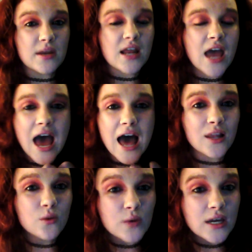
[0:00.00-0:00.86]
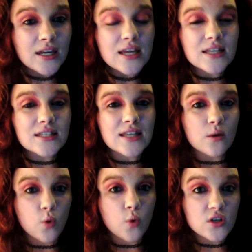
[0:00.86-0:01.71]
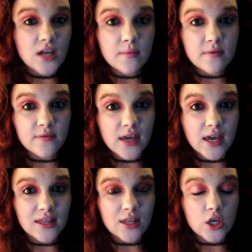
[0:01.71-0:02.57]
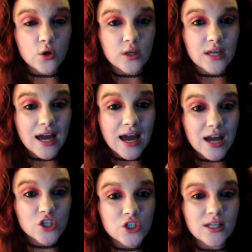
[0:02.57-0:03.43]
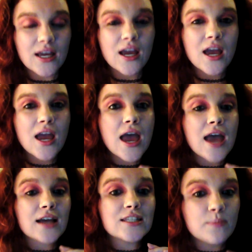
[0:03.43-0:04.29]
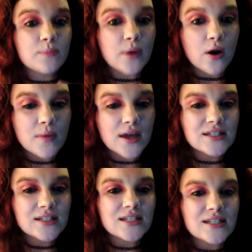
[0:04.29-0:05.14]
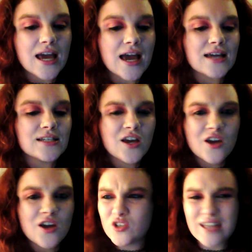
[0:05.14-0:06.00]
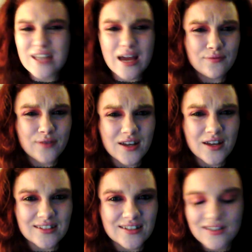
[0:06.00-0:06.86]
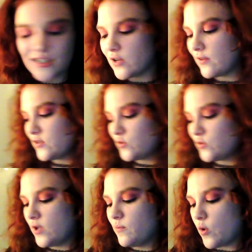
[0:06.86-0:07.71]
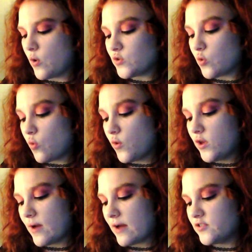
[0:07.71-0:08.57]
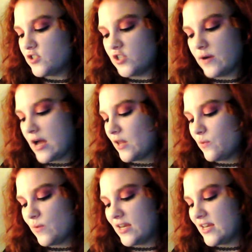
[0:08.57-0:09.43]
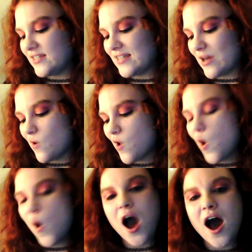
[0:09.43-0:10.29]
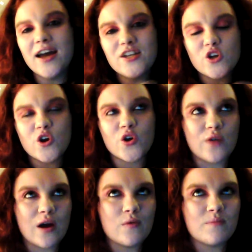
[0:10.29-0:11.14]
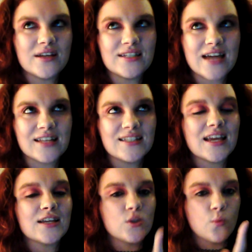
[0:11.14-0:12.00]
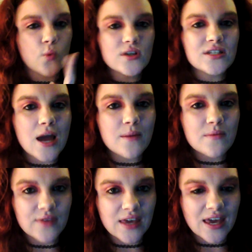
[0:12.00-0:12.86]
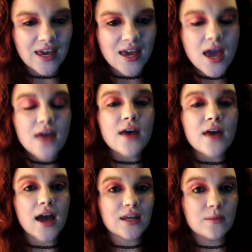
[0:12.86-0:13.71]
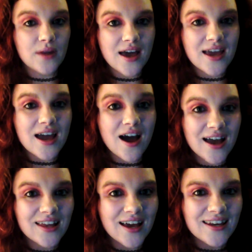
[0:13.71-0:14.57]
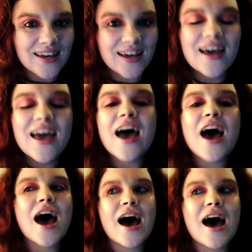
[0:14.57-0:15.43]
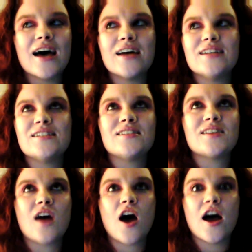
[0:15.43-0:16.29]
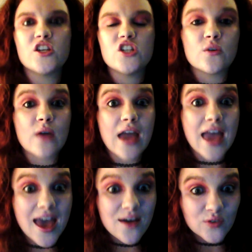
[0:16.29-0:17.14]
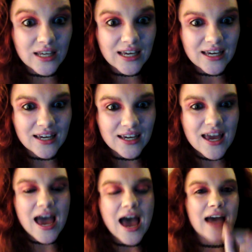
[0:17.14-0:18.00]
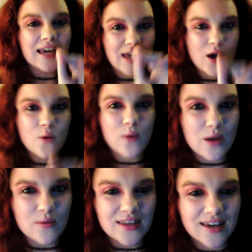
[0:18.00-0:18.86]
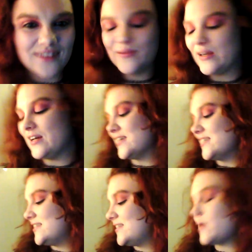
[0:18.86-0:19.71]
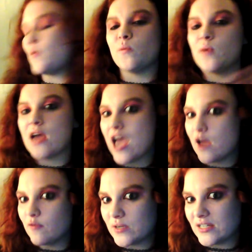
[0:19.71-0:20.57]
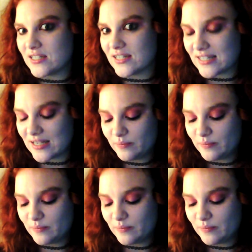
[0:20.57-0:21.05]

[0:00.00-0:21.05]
Halloween is that one time of year that you can actually experiment and just have fun. You know, that's all you have to do at Halloween. It's that I joke around with my dad saying it's the one time of year that I can apply eyeliner and eyeshadow heavily and get away with it, because everybody does it.